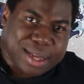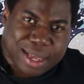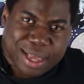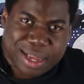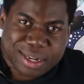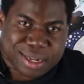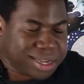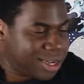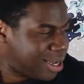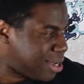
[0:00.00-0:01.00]
And
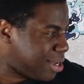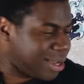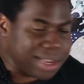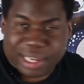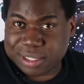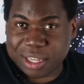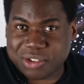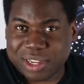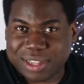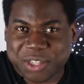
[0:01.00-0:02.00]
yeah,
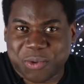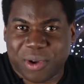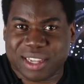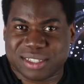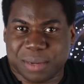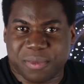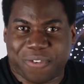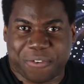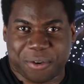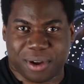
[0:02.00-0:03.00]
essentially that's why it's number
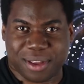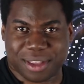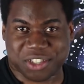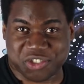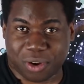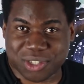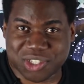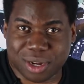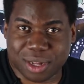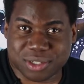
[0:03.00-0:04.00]
4. There's a strong
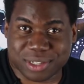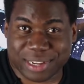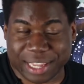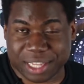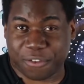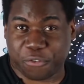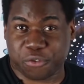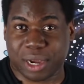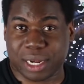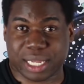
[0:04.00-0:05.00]
chance getting a
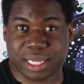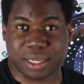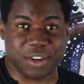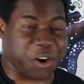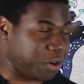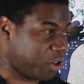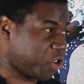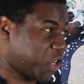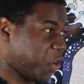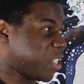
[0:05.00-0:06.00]
free Alakia on a
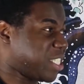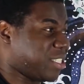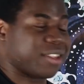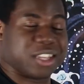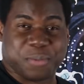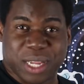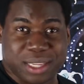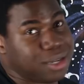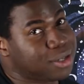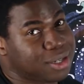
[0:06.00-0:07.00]
good started
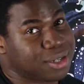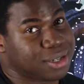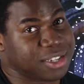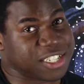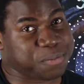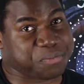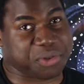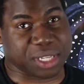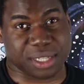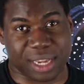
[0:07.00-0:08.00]
minion is
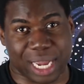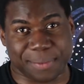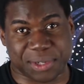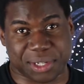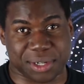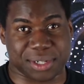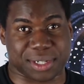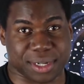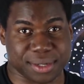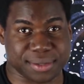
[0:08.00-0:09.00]
pretty damn good.